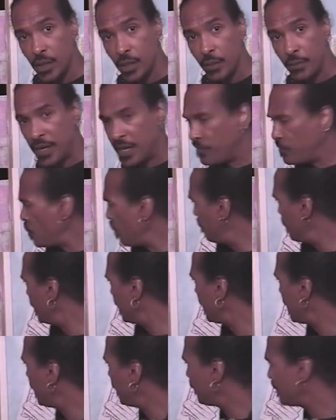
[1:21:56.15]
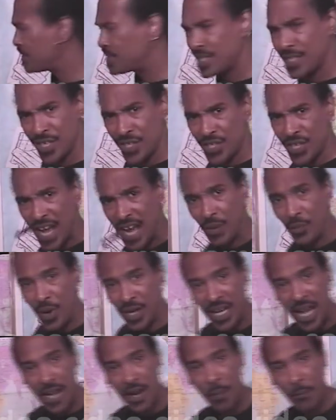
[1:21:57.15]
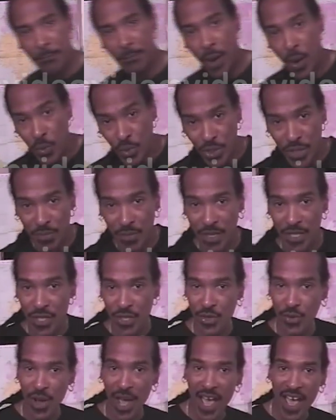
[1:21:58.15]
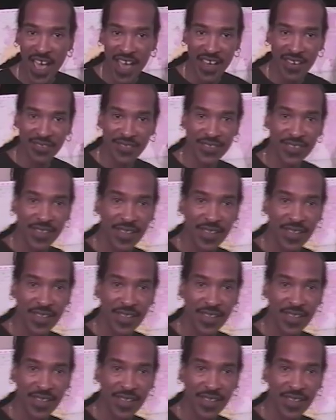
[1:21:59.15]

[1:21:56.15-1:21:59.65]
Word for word: But if you're bringing elephants into China, what kind of boats must you have?